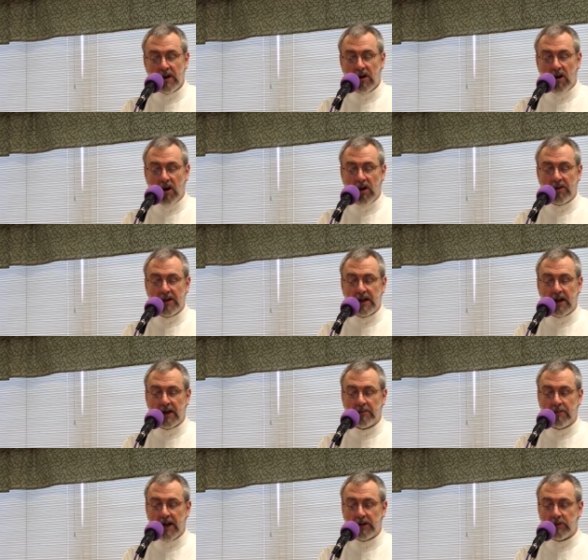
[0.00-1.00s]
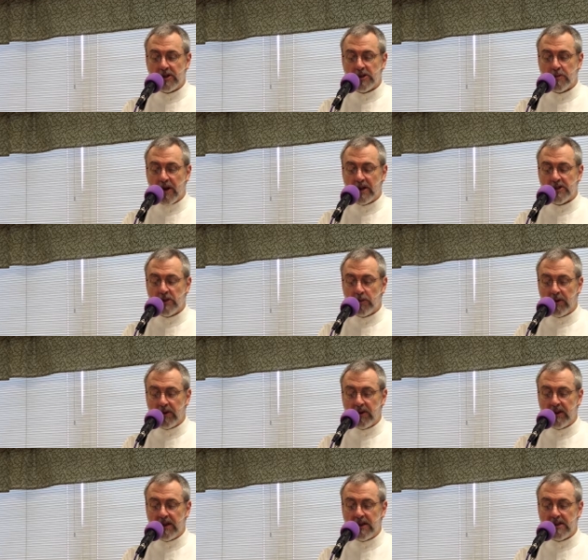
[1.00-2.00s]
all the unmet
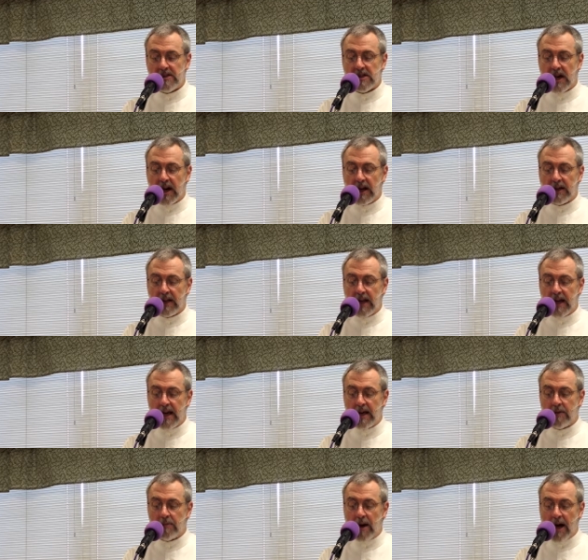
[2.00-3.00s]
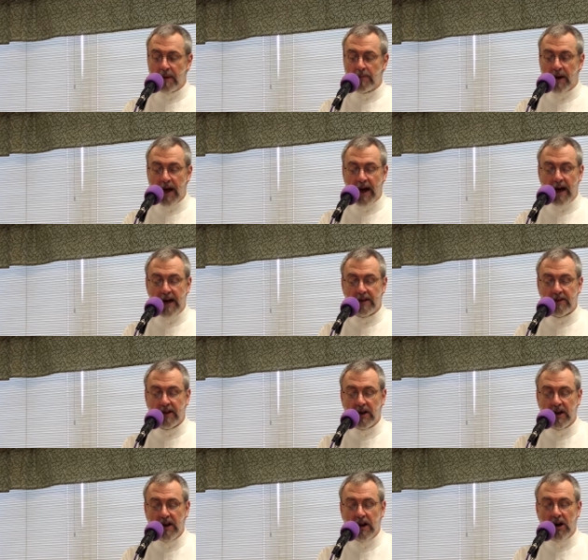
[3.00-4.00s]
responsibilities I lay in my path,
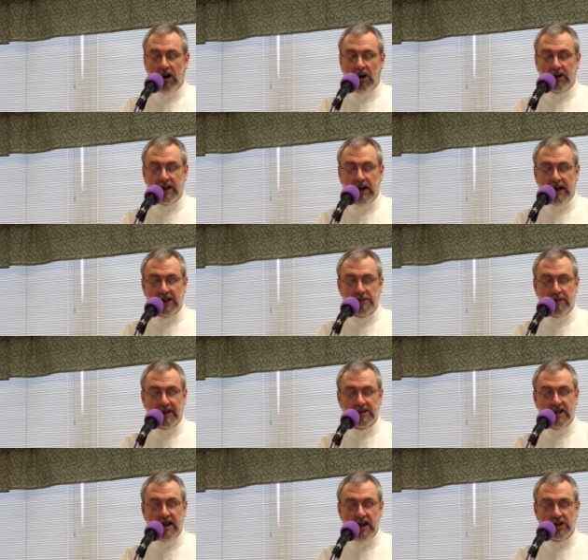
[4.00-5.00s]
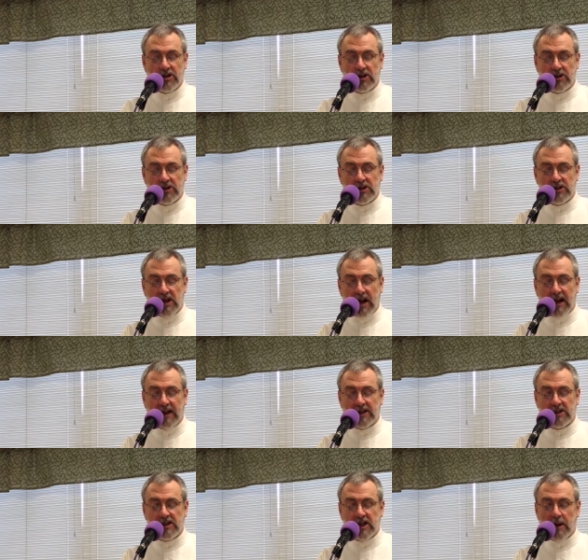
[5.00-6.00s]
all the expectations I
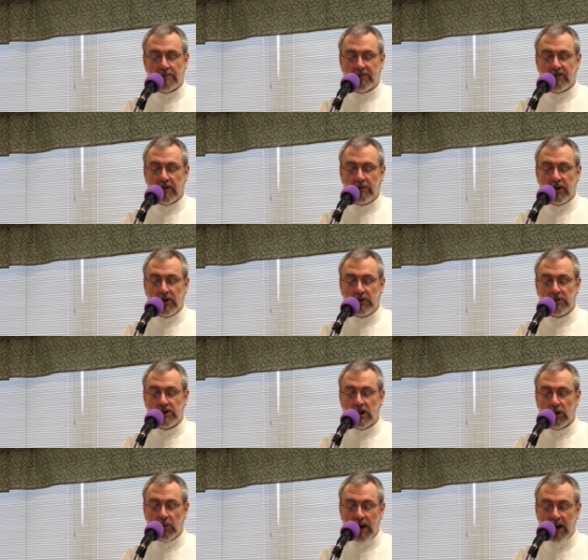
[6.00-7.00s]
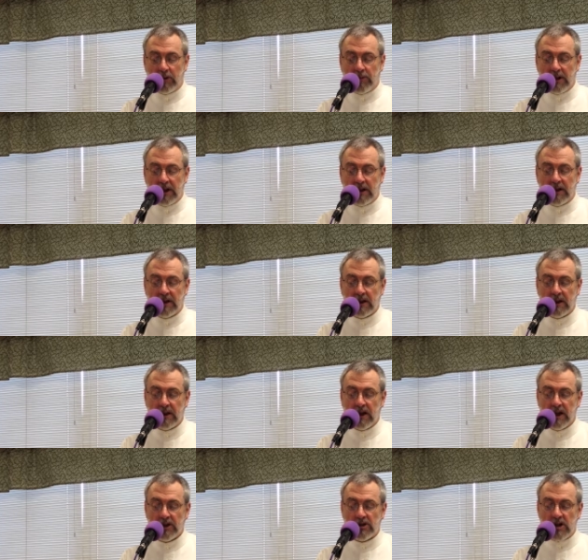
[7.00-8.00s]
accept from those around me.
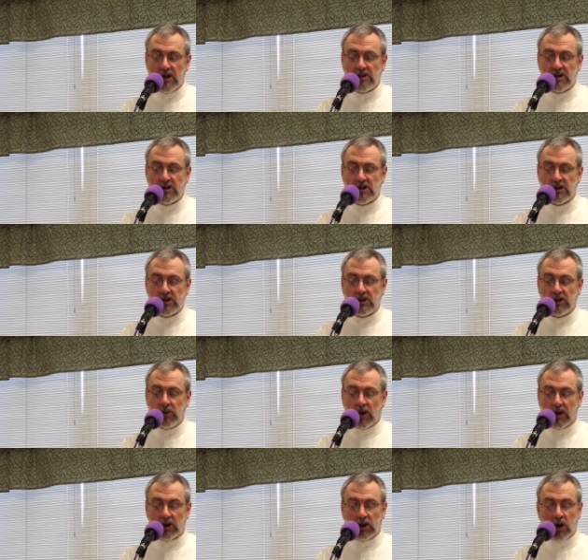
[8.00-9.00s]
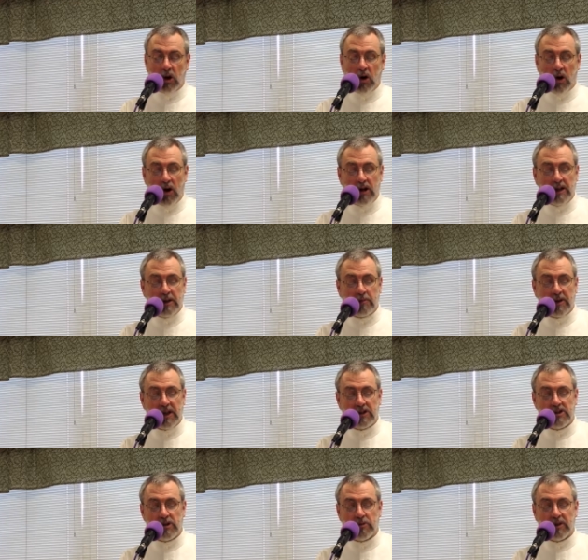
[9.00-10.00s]
Jesus, you are calling
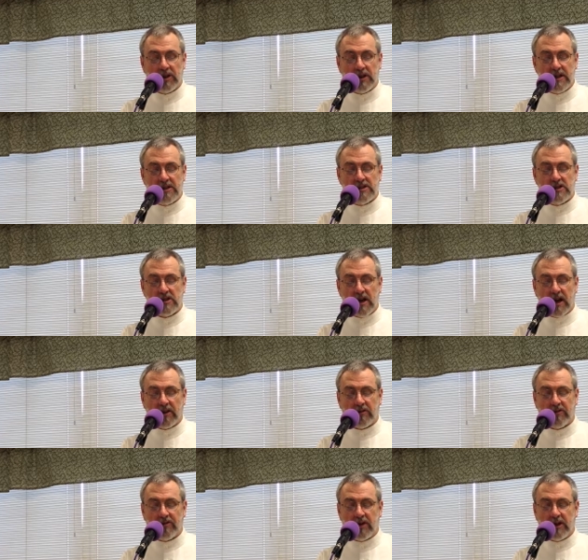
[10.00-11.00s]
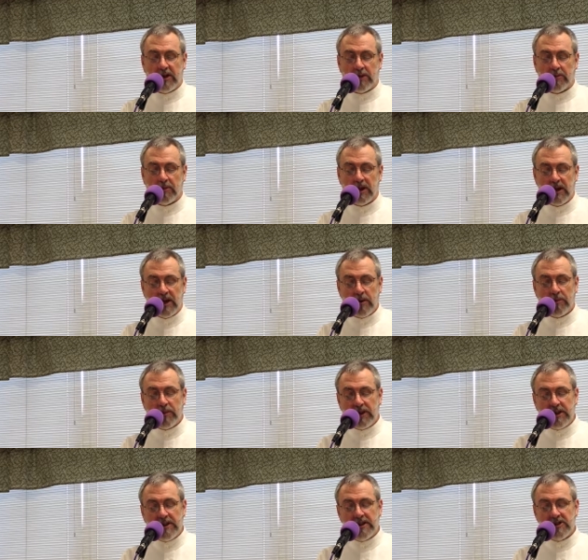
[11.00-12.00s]
me to release and freedom,
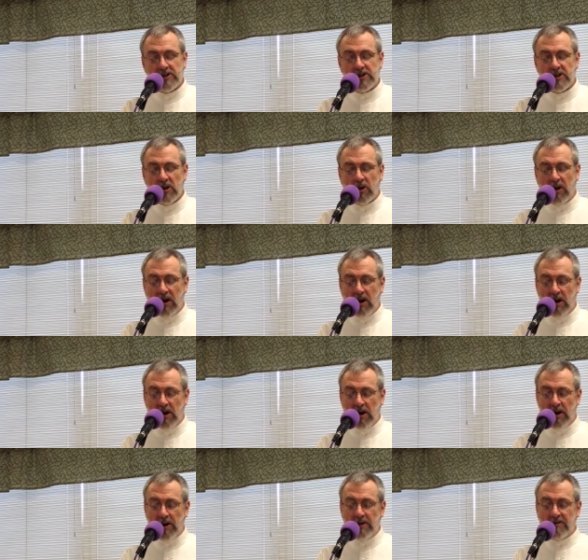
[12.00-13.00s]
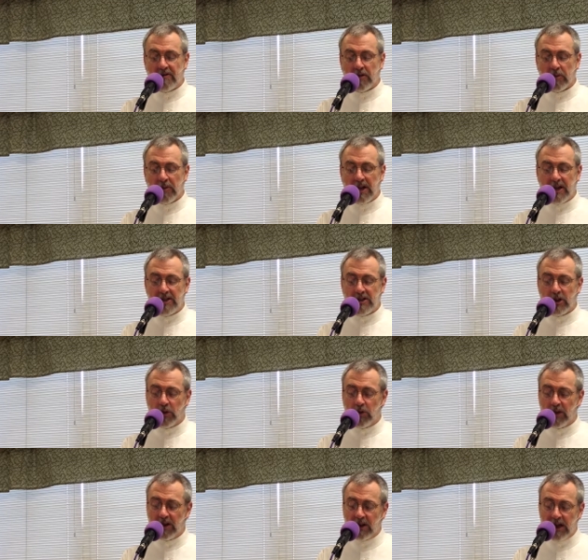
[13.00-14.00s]
but it is so hard for me to
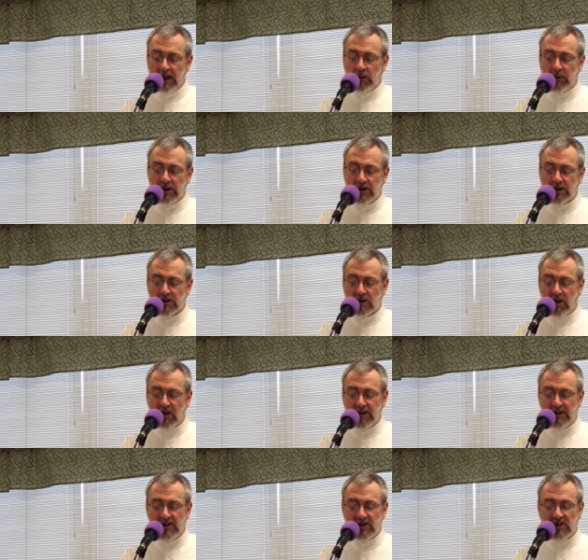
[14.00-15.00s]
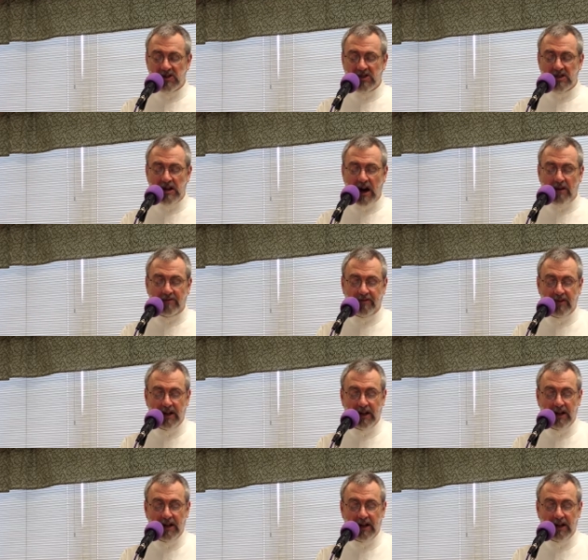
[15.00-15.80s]
relinquish all this stuff,